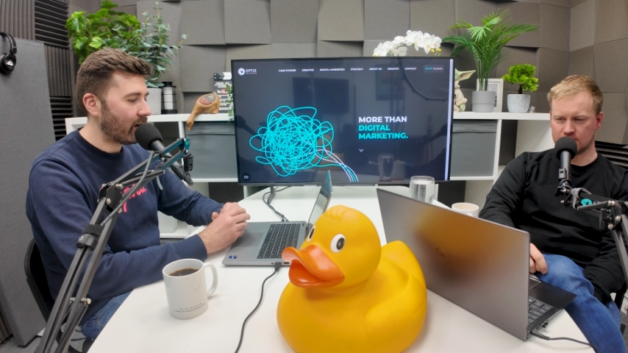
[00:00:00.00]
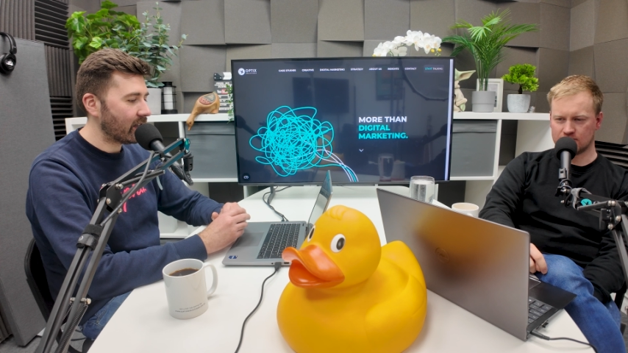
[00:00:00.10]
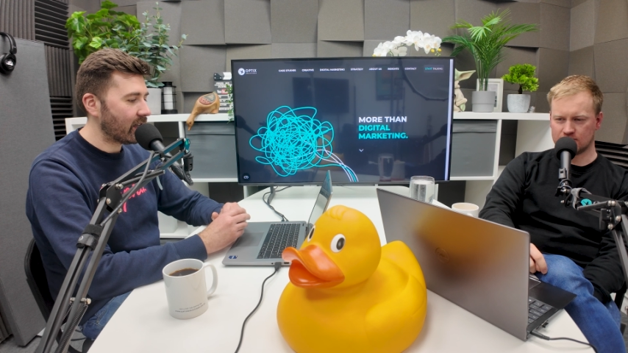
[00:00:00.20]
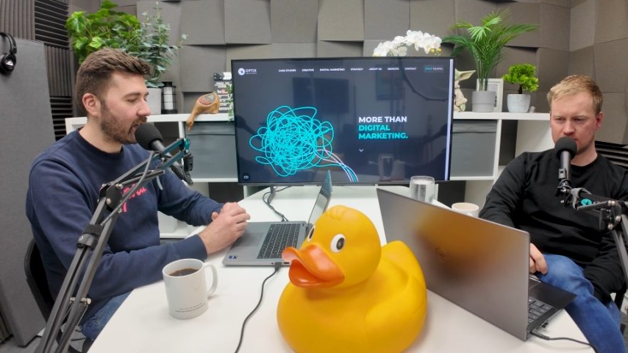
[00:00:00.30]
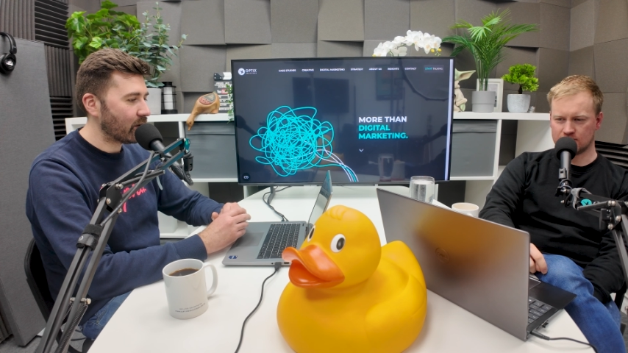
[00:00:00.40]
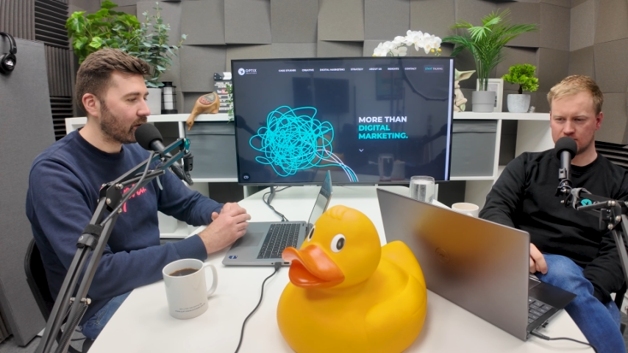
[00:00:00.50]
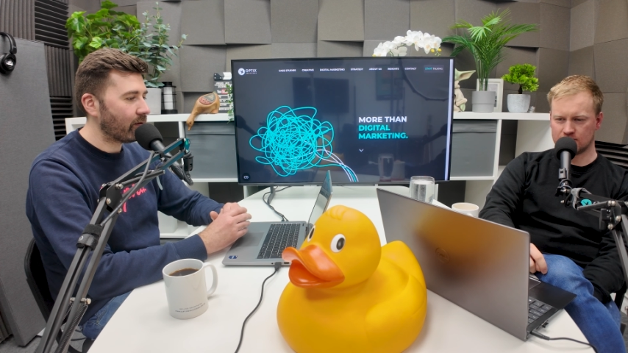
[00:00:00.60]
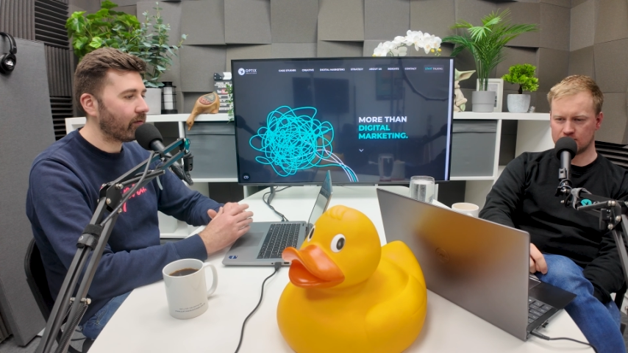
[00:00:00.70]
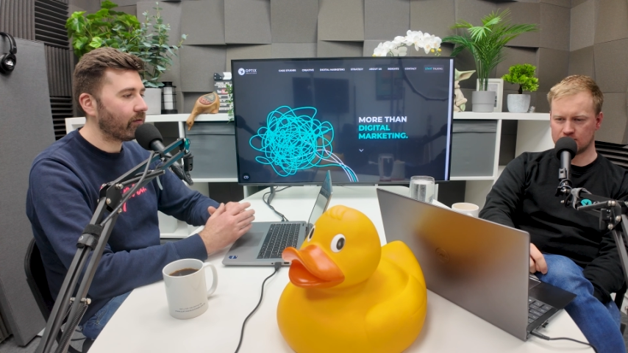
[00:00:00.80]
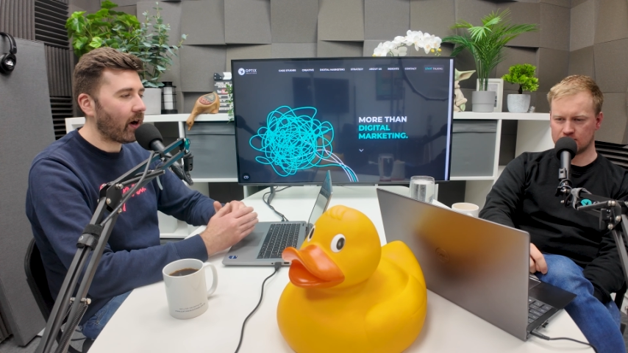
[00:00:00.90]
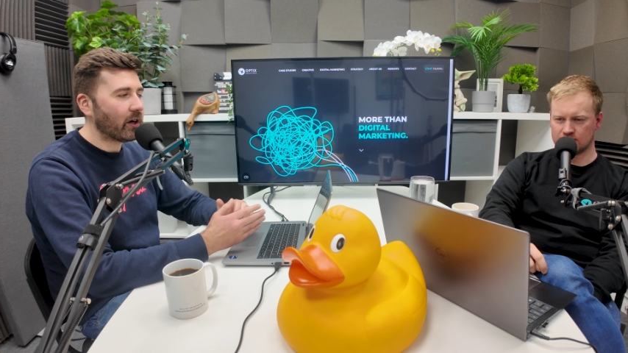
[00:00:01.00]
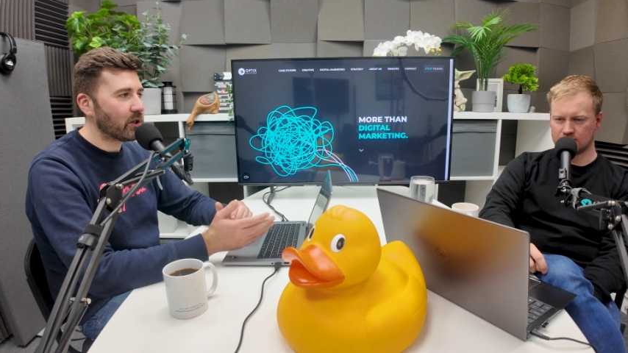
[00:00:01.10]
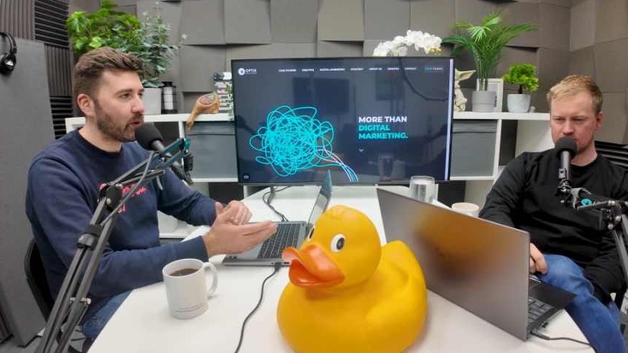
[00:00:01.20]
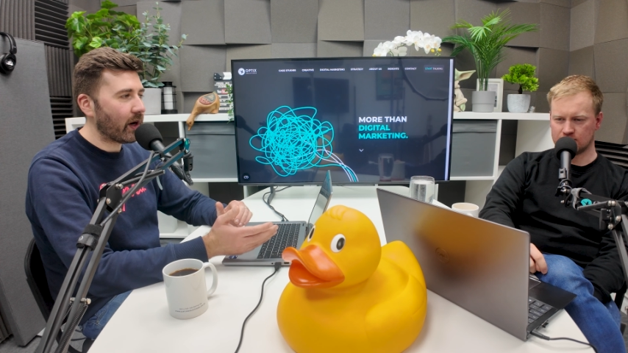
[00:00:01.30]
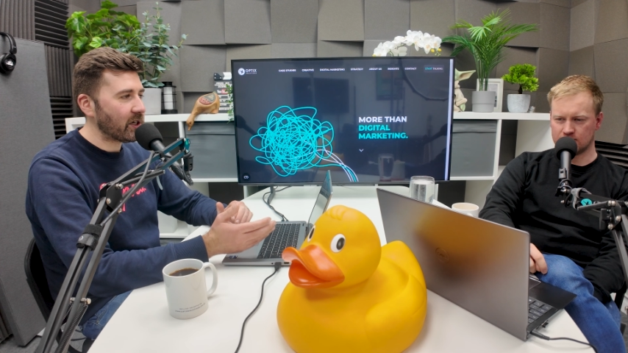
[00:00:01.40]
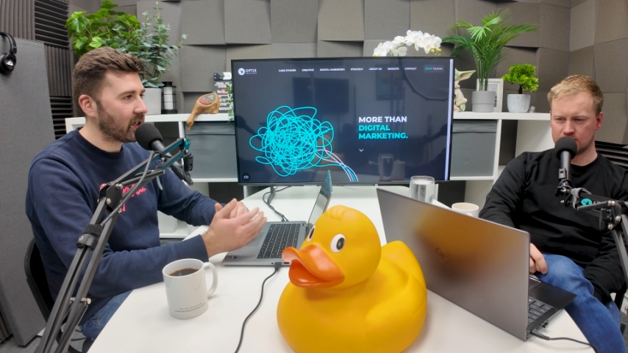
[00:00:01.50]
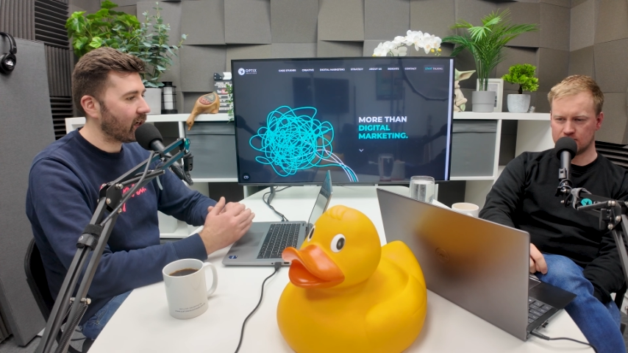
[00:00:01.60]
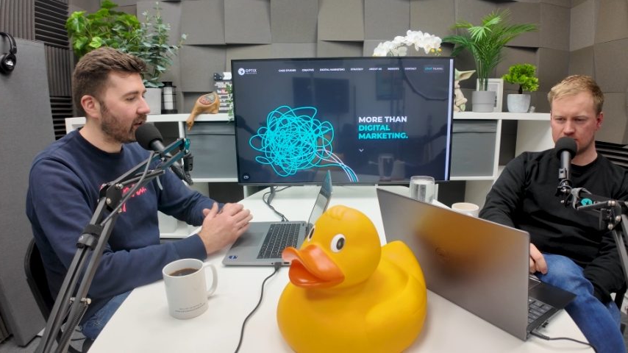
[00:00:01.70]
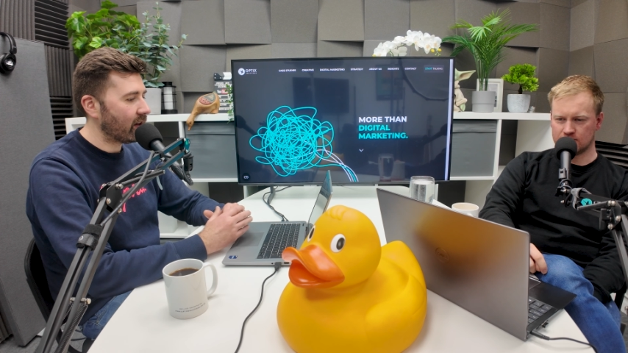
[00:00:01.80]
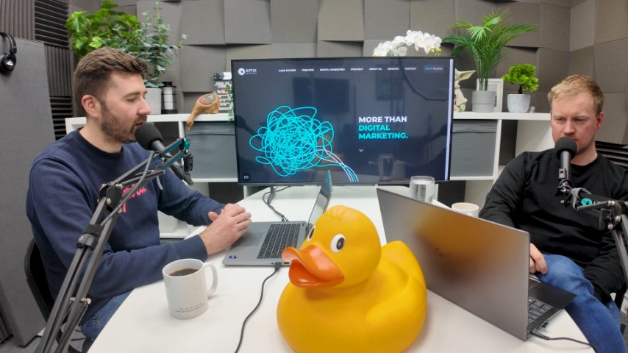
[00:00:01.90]
Speaker 1: is this sort of fluctuation
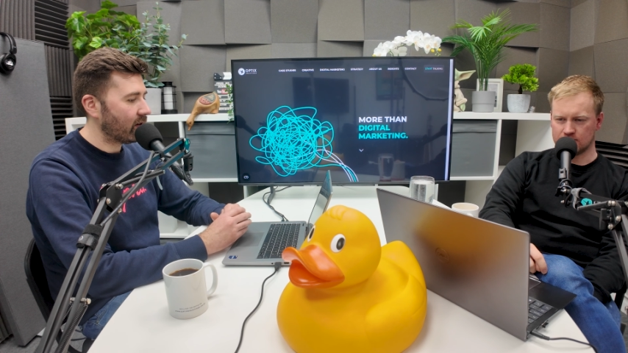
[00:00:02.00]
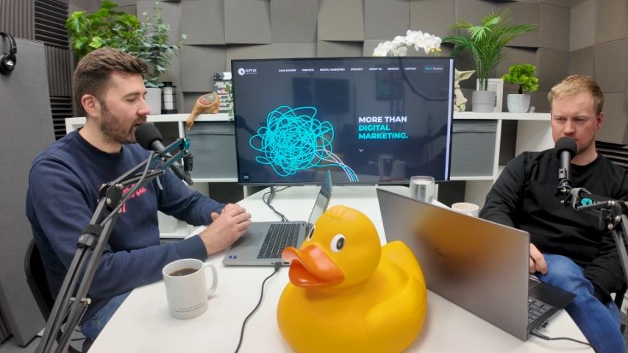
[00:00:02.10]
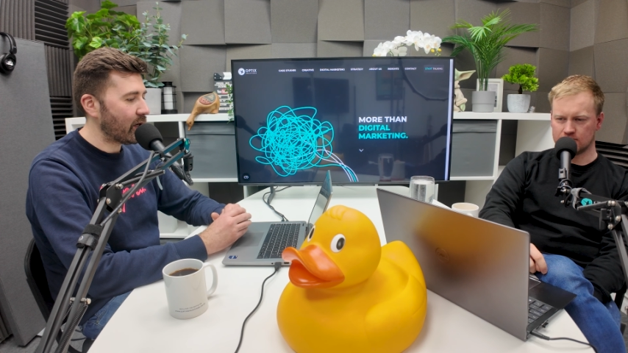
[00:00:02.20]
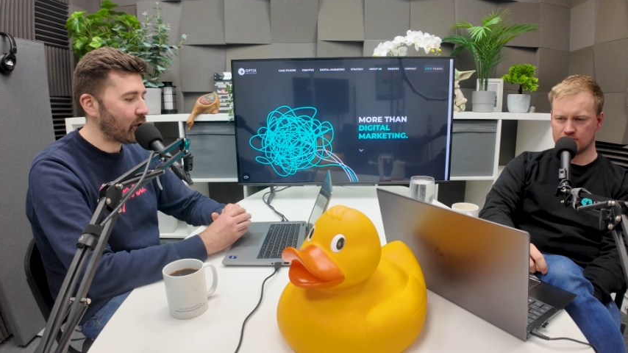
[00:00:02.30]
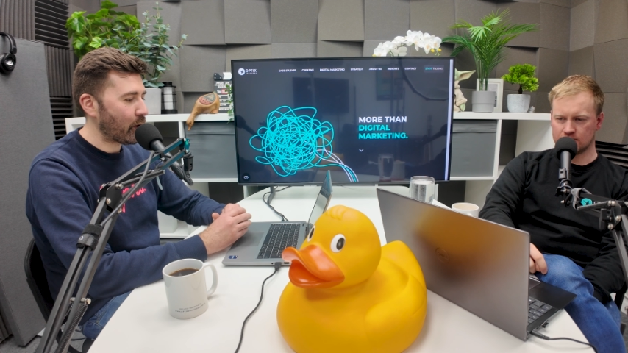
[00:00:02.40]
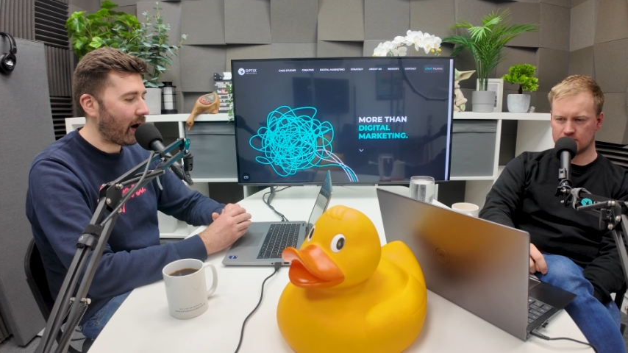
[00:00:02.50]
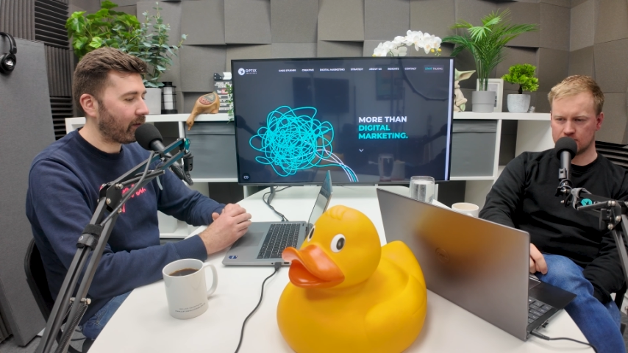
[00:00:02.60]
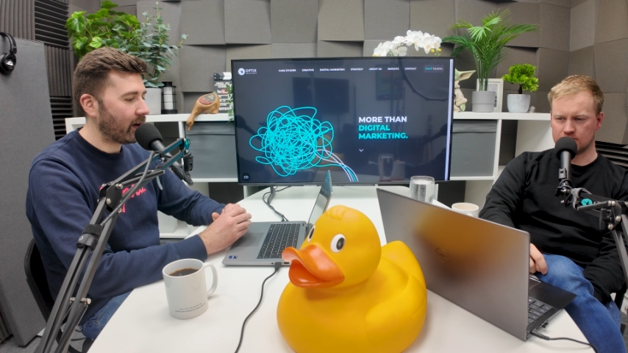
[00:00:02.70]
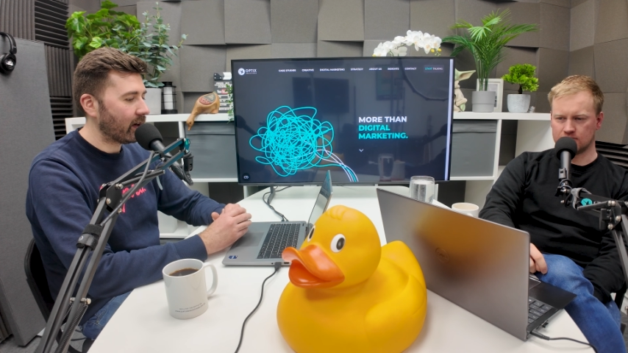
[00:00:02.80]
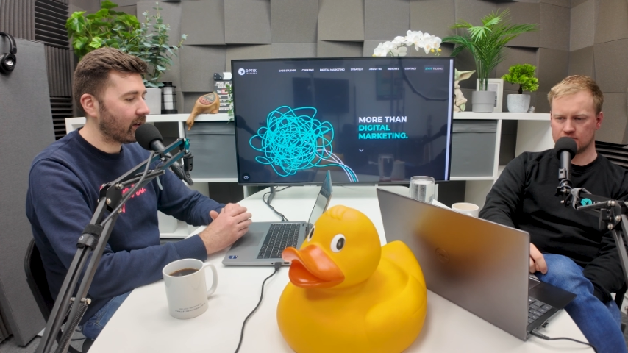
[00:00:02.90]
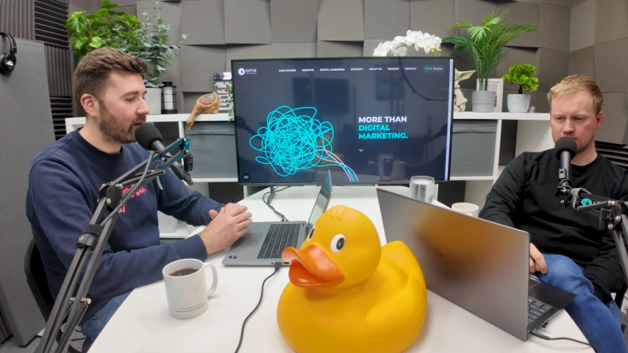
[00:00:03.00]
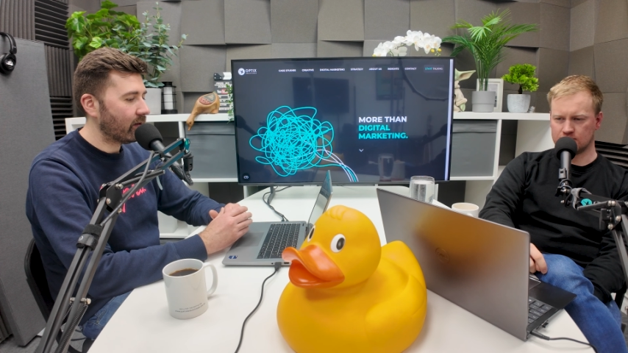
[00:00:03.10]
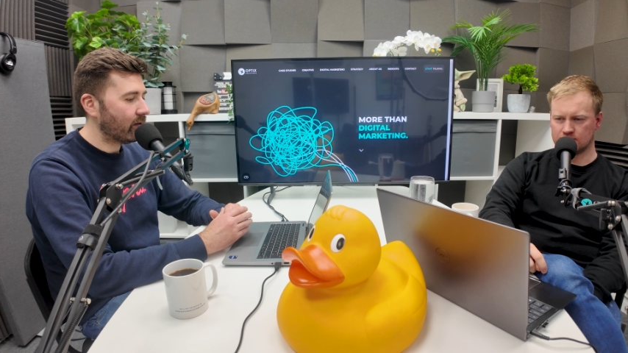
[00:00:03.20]
in in traffic